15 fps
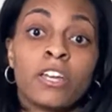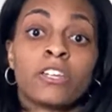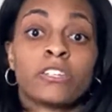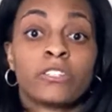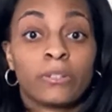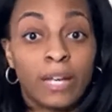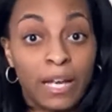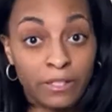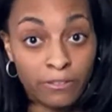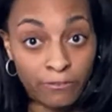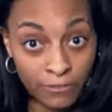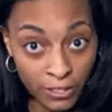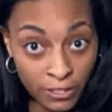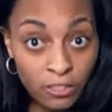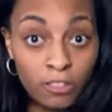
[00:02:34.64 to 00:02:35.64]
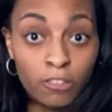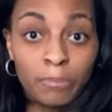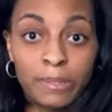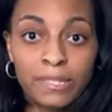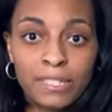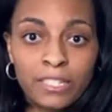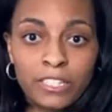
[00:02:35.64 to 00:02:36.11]
You got your vertical
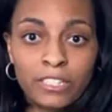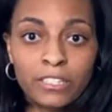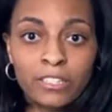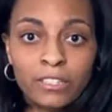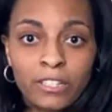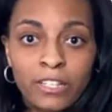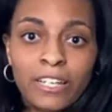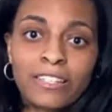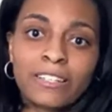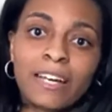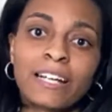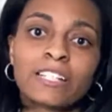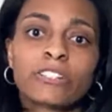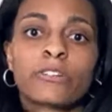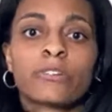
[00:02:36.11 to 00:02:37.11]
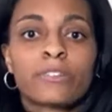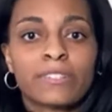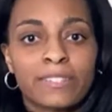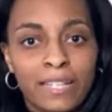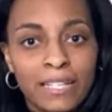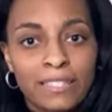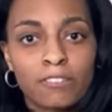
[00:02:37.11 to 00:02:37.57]
position and you got your
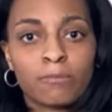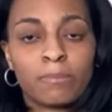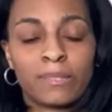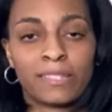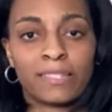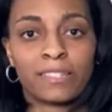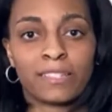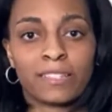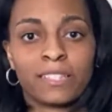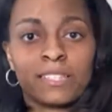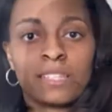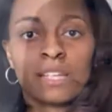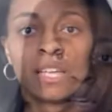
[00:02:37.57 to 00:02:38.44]
horizontal position.